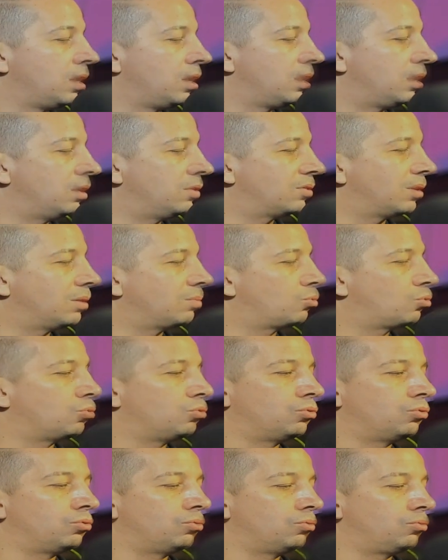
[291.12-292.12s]
is I'm going
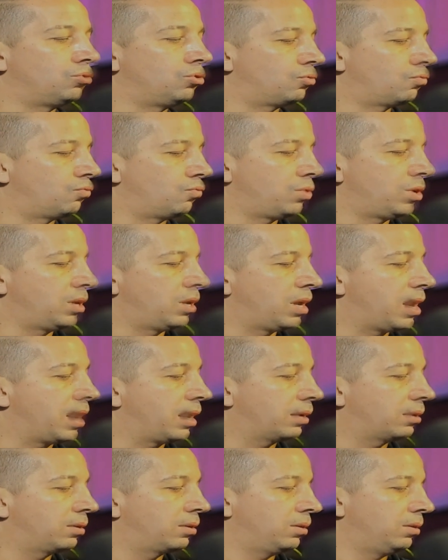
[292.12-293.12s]
to just
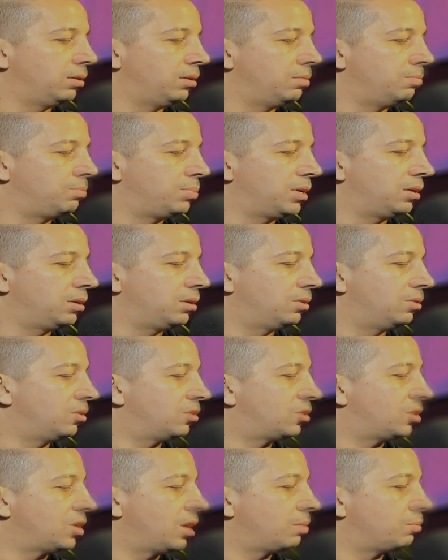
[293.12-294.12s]
reenact it being in the
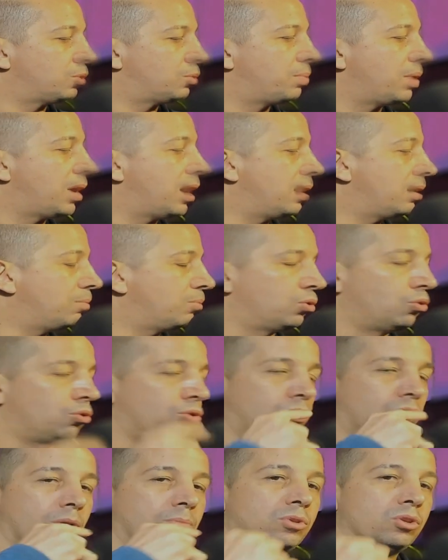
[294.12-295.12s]
same spot. I'm going to hook
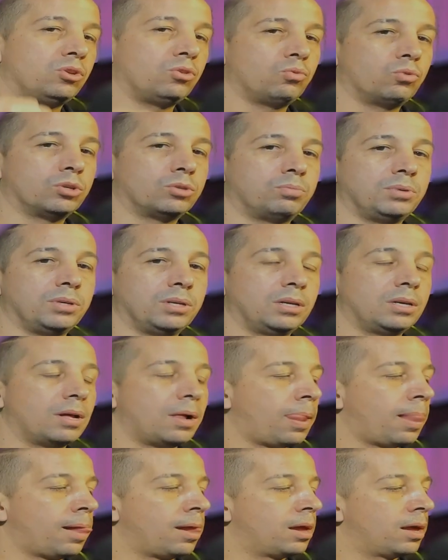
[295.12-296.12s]
up the USB,
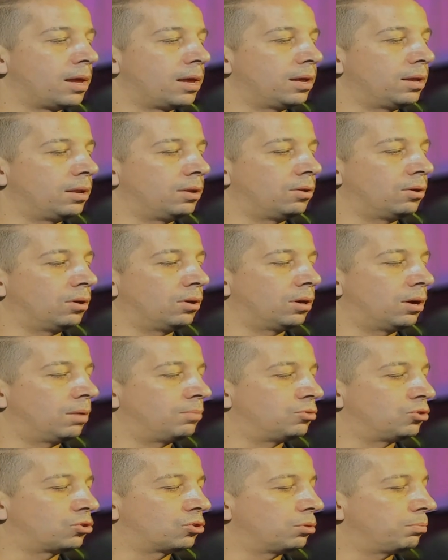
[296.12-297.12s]
and I'm just
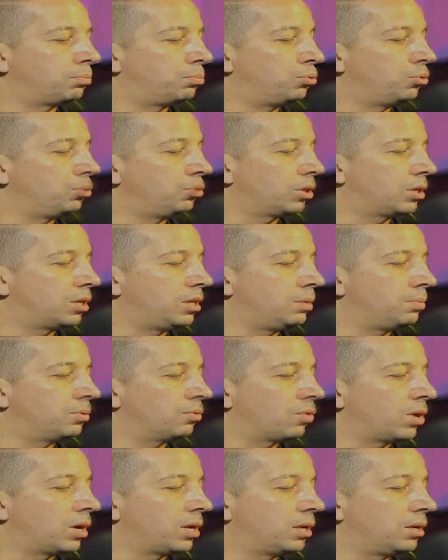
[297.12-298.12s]
going to keep it
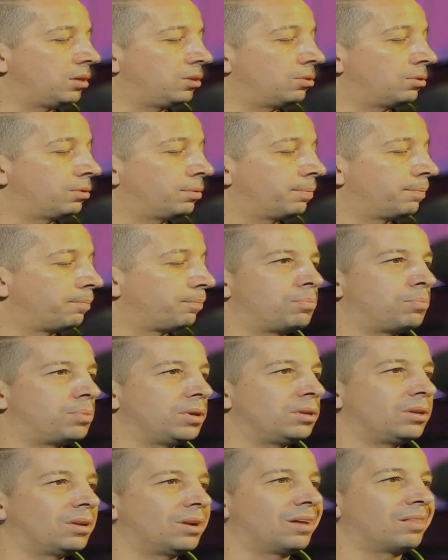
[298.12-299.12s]
right here.
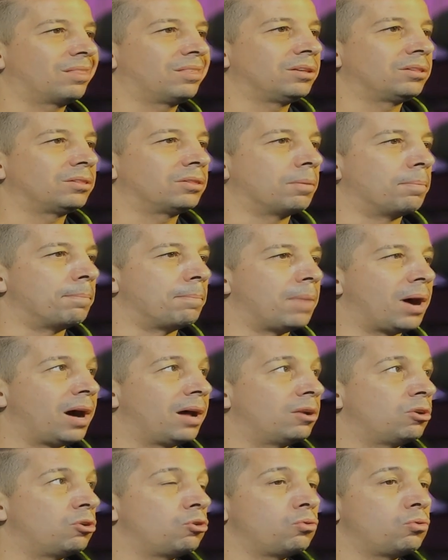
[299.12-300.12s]
Opinion, I think the
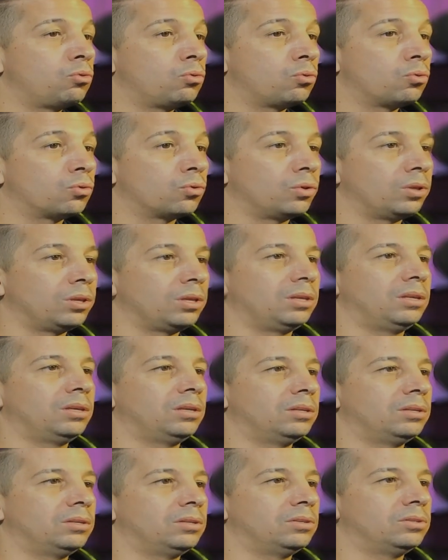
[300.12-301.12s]
MAONO
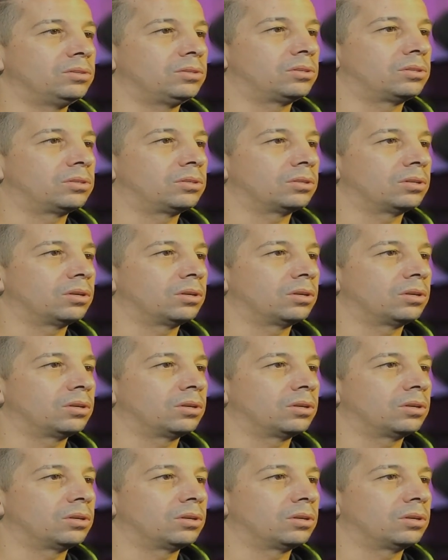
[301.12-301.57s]
is